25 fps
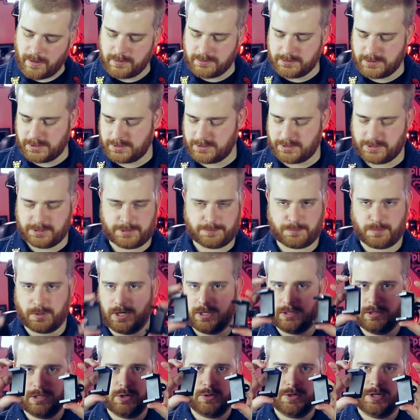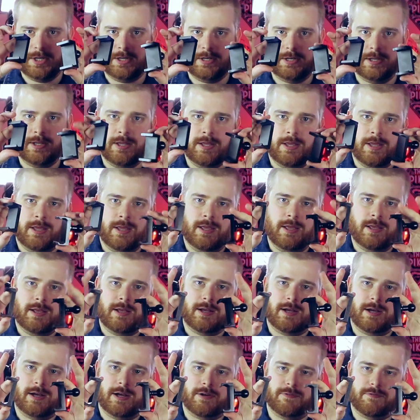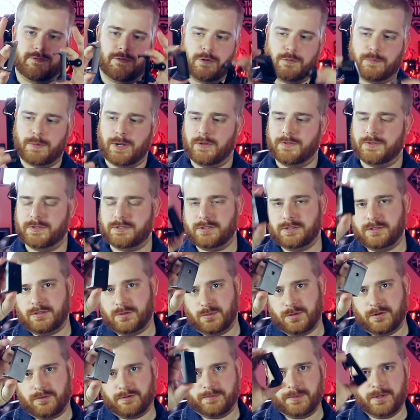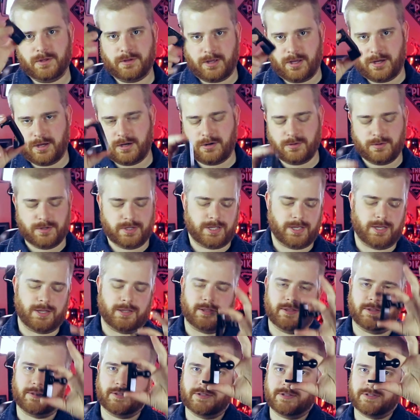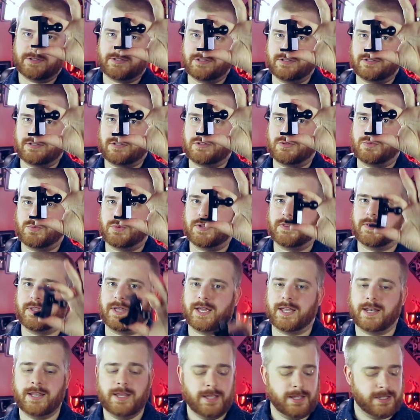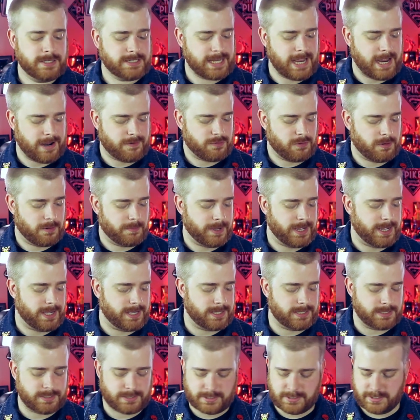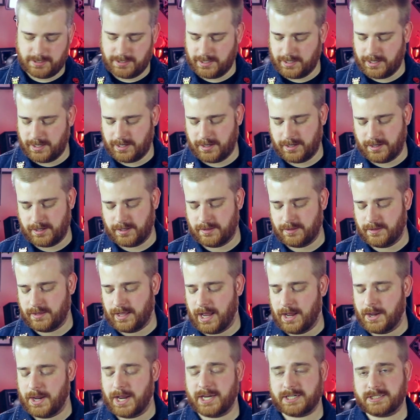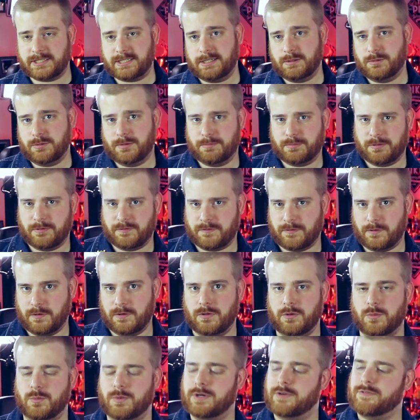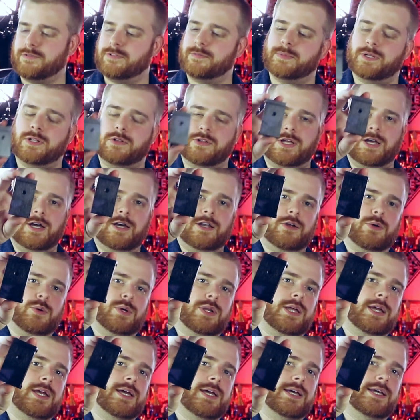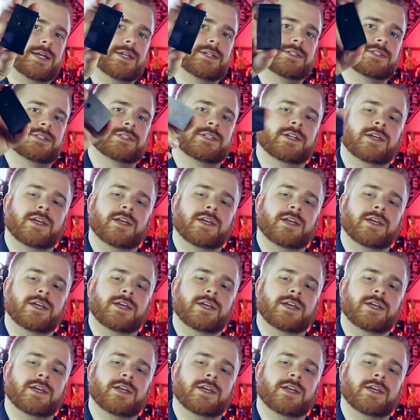Just a spring-loaded phone mount. This is the one from Elgato again, and this is the one that TAC Form has. I actually would prefer the one from Elgato. It has